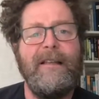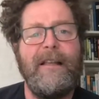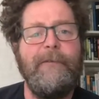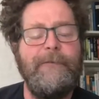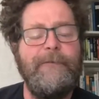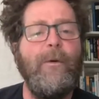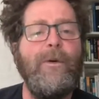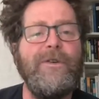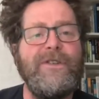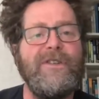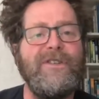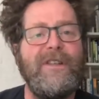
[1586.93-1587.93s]
that
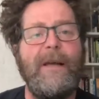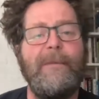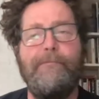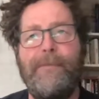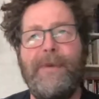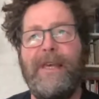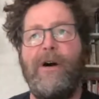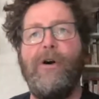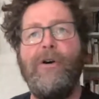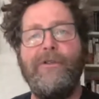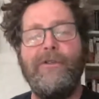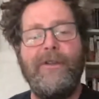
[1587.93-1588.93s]
forces them
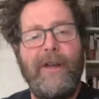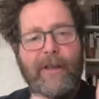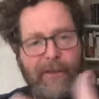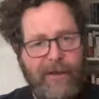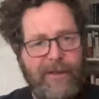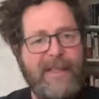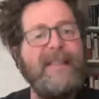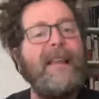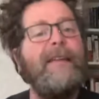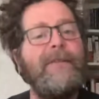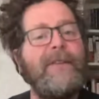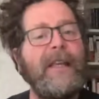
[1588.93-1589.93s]
beyond their
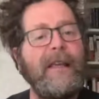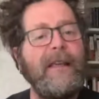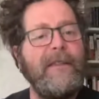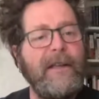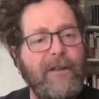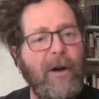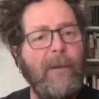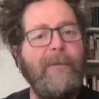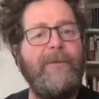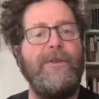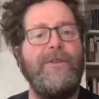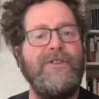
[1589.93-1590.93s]
safety, their
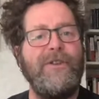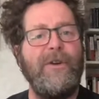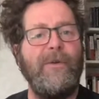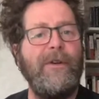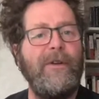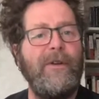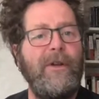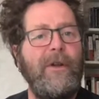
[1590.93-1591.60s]
comfort zone